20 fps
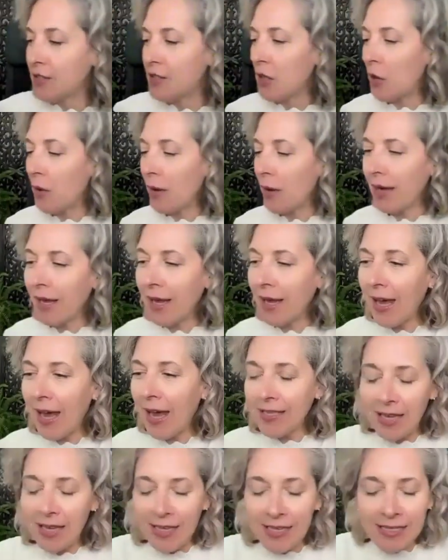So
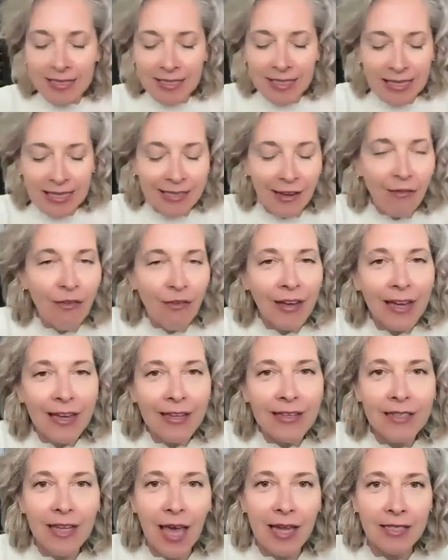as
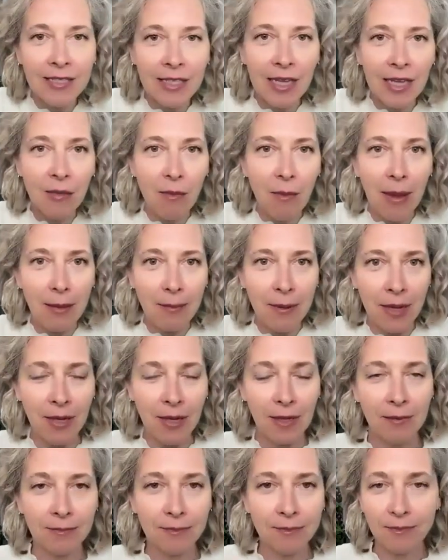insignificant as it may
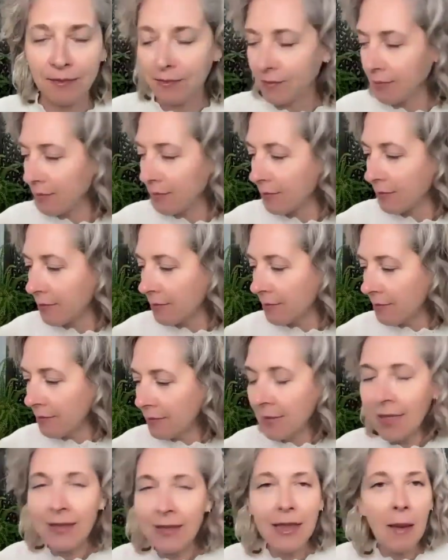be,
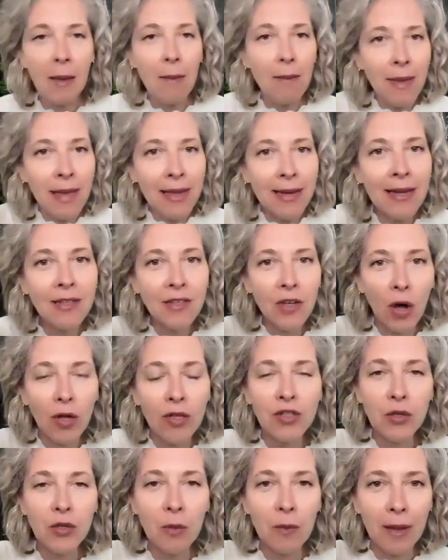the minute
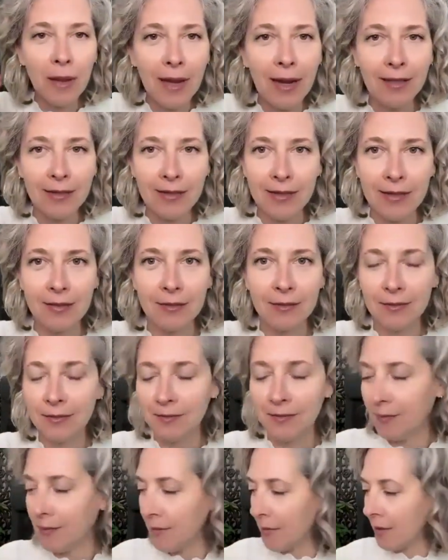or 2 minutes,
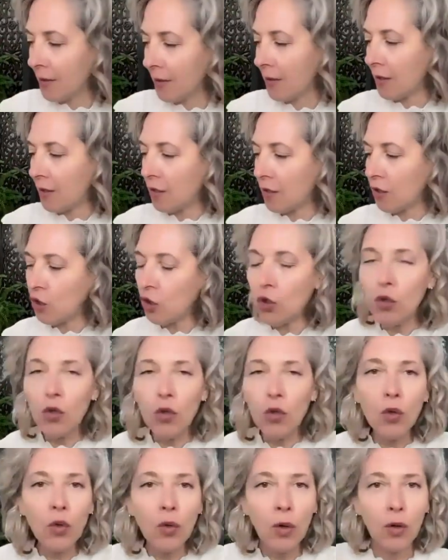
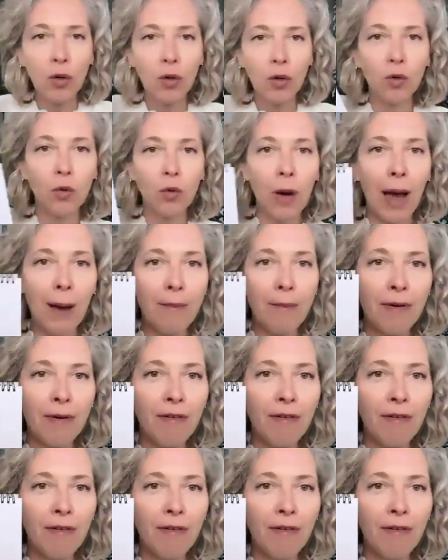you are